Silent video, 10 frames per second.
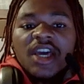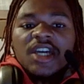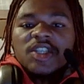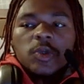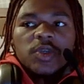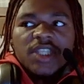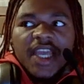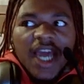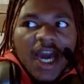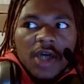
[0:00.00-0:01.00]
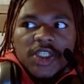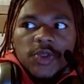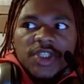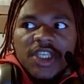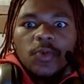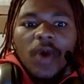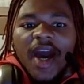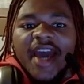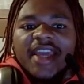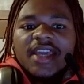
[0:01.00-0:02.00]
So it's like I also see
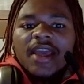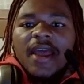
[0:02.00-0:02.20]
why